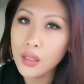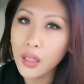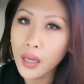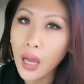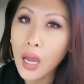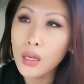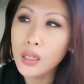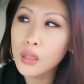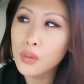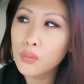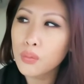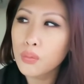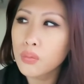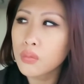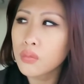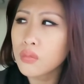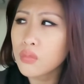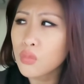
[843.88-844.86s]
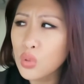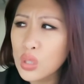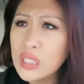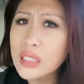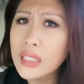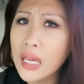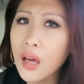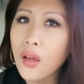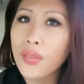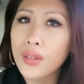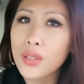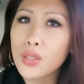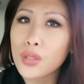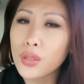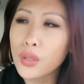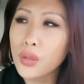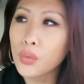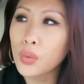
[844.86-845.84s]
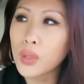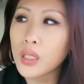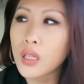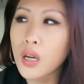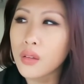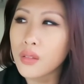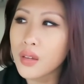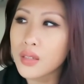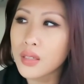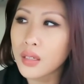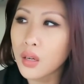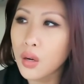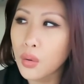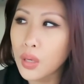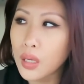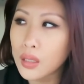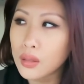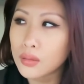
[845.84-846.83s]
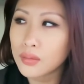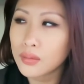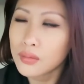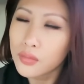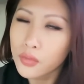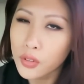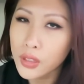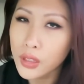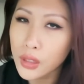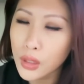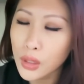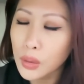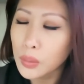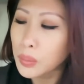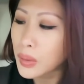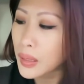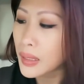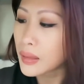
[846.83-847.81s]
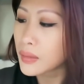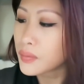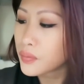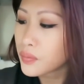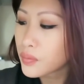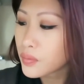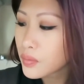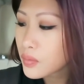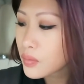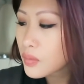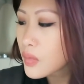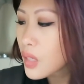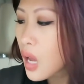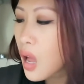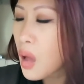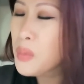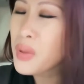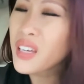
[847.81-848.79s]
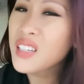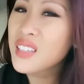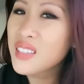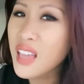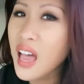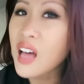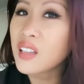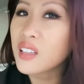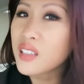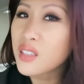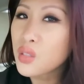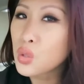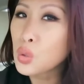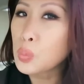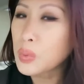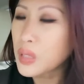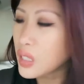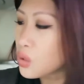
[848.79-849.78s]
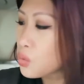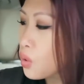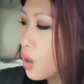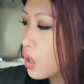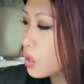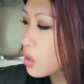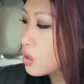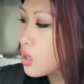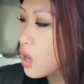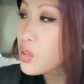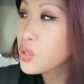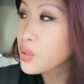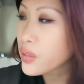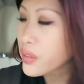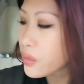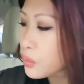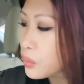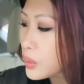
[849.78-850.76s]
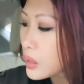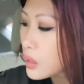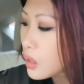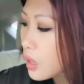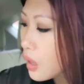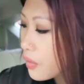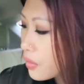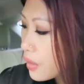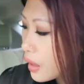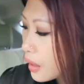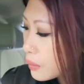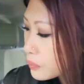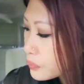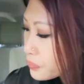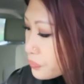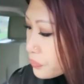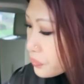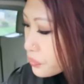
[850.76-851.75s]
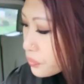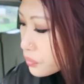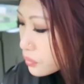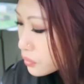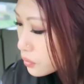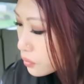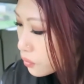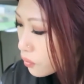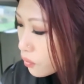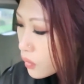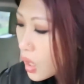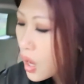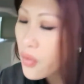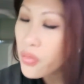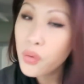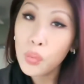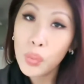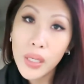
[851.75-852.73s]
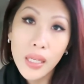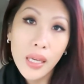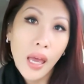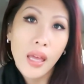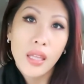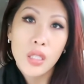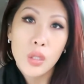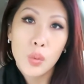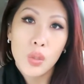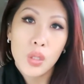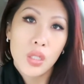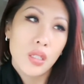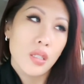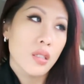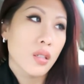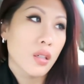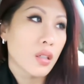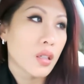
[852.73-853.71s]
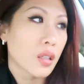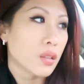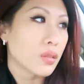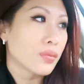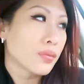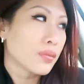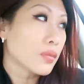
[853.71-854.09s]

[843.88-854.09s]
Like I eat really healthy during the week unless I go out for dinner, but I'm like a salad soup quinoa girl during the week. And then on the weekends, we just, you know,